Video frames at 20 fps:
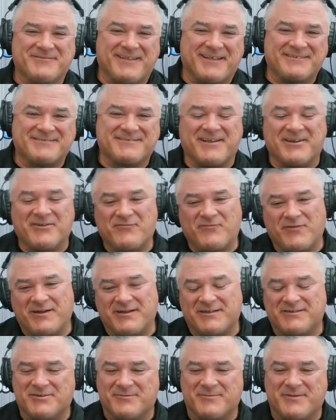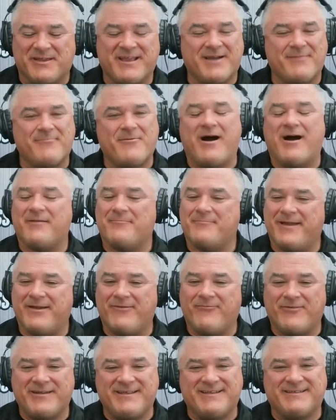but that's kind of funny to me. Come on,
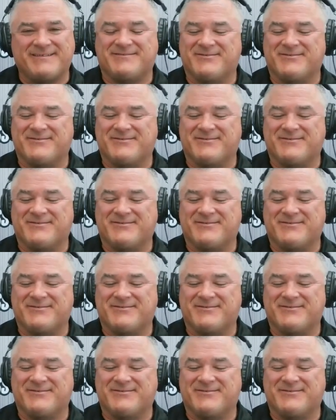man. What are you